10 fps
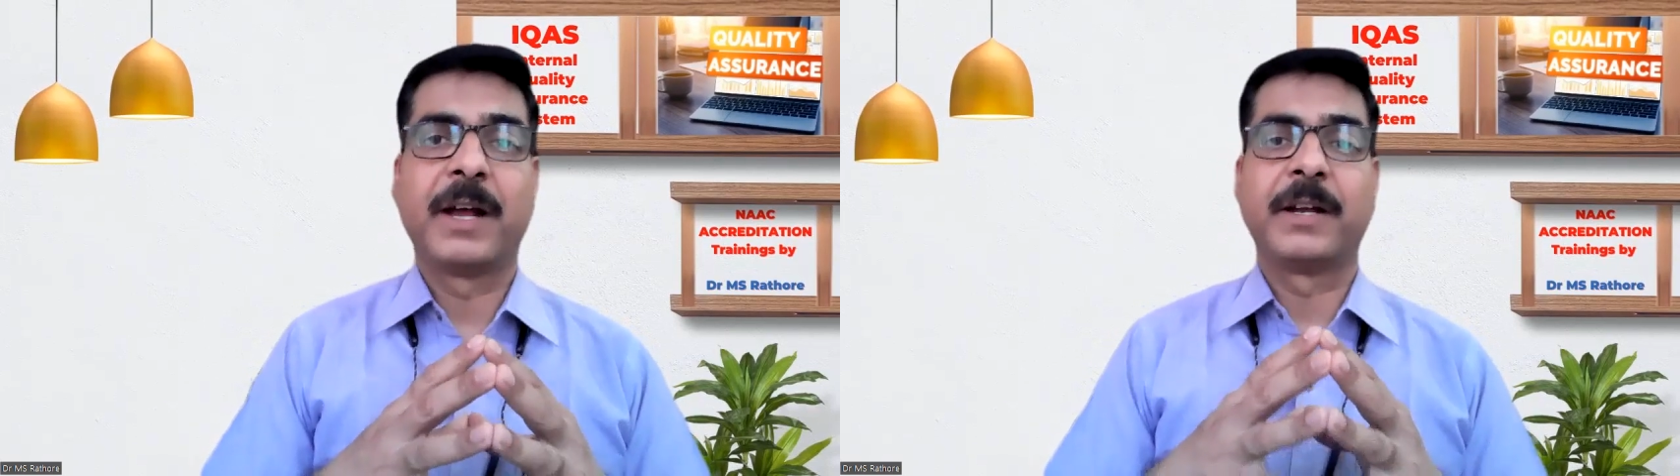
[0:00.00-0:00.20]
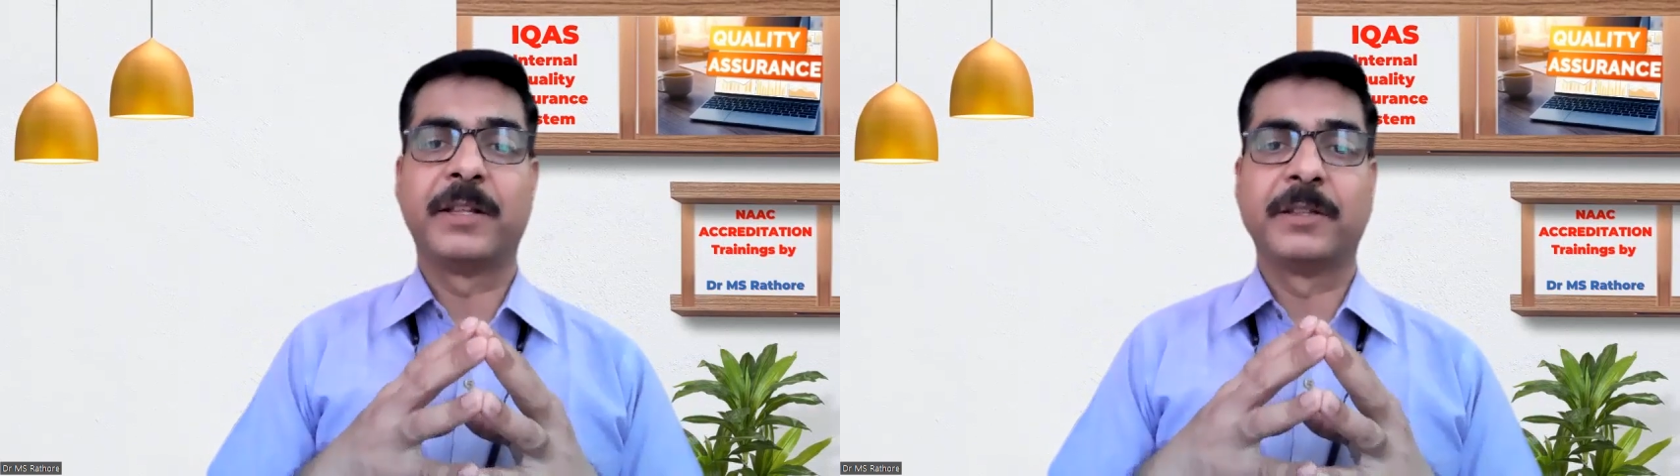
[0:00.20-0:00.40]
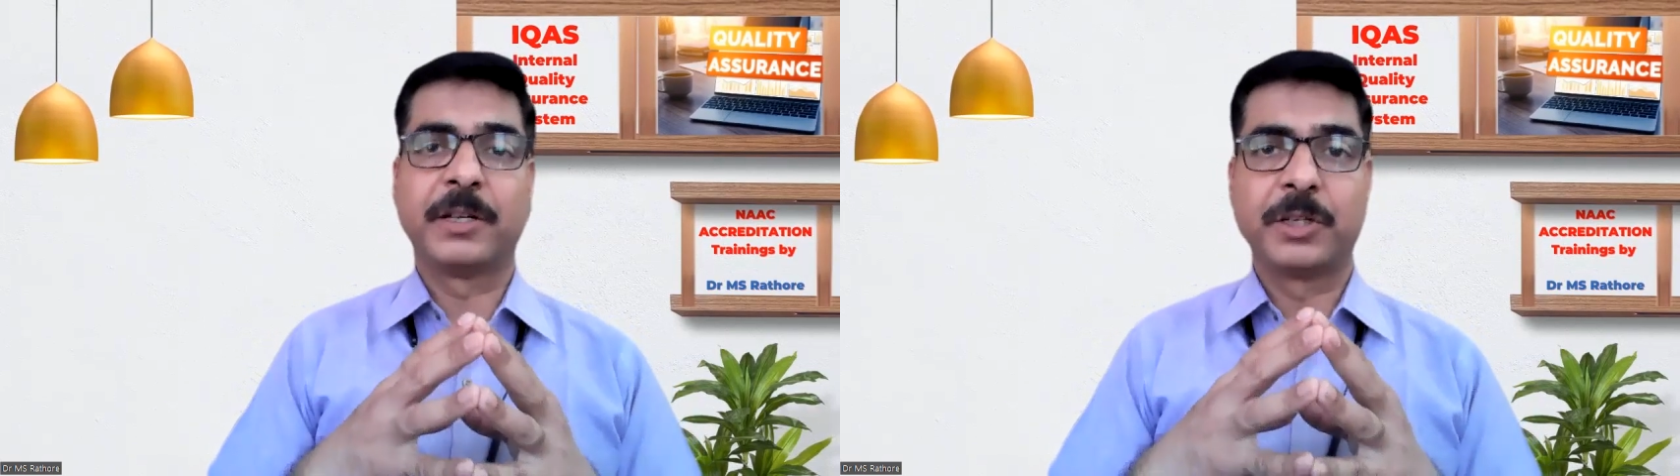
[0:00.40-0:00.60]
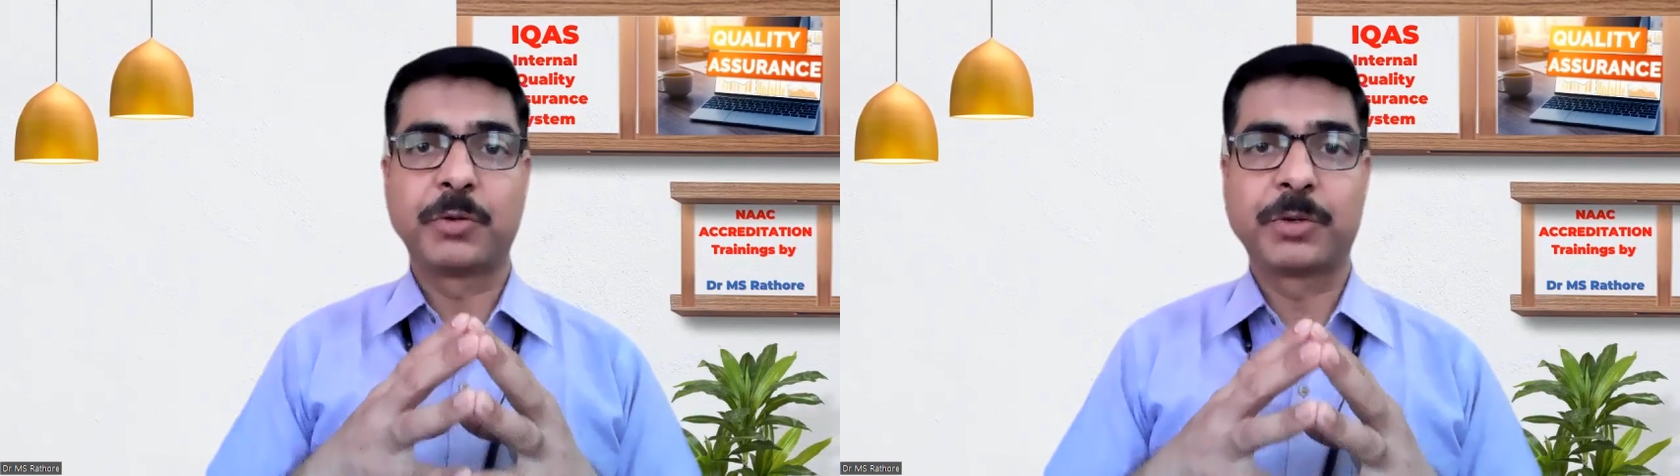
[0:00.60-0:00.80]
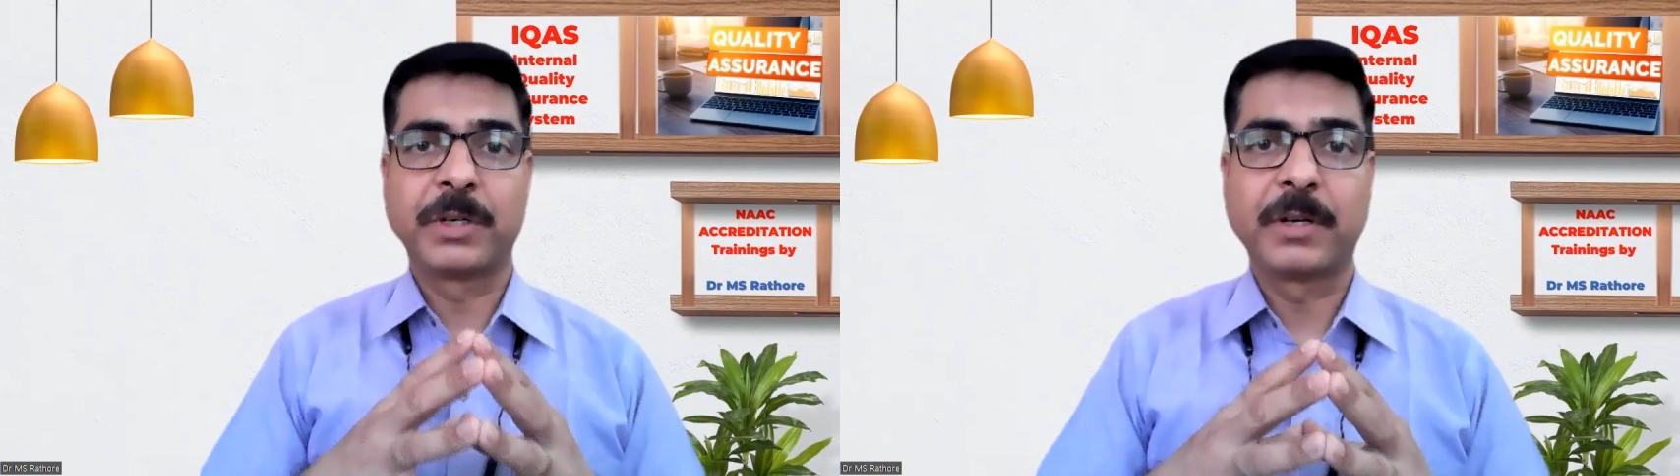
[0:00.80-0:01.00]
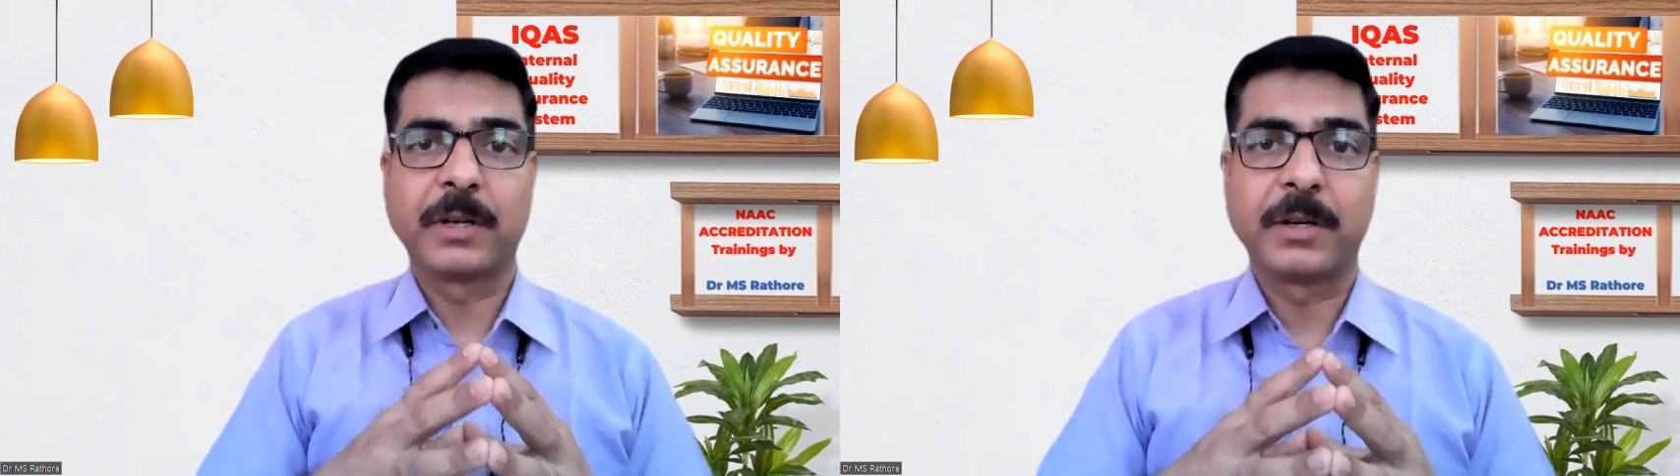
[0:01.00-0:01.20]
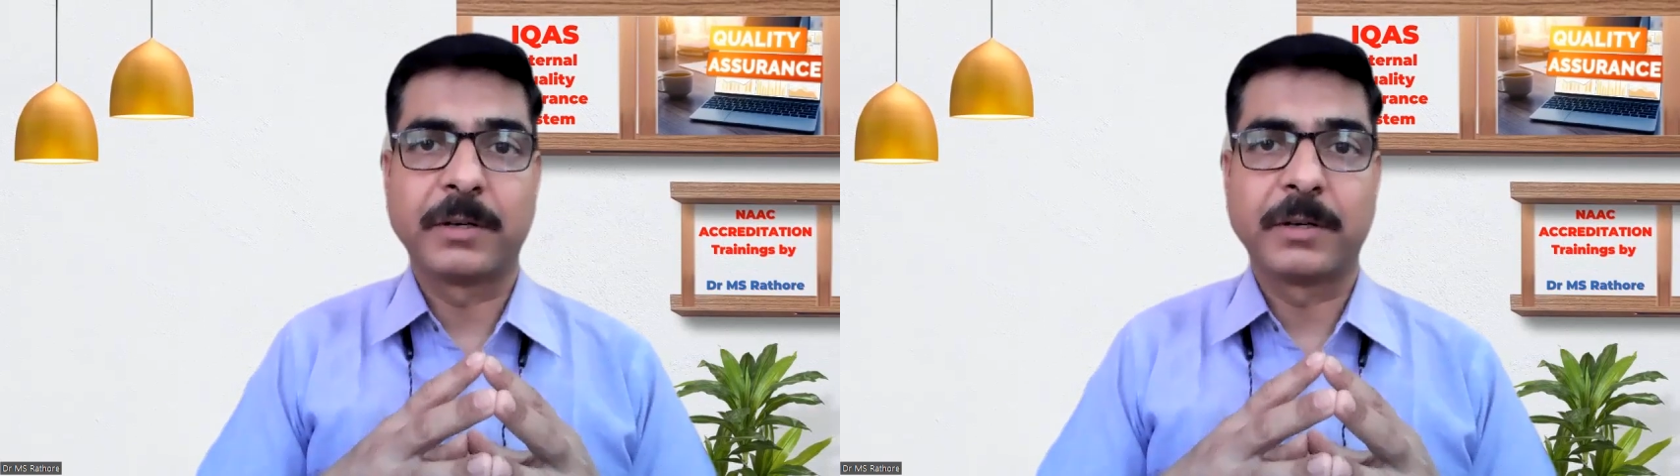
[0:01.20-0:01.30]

and the institution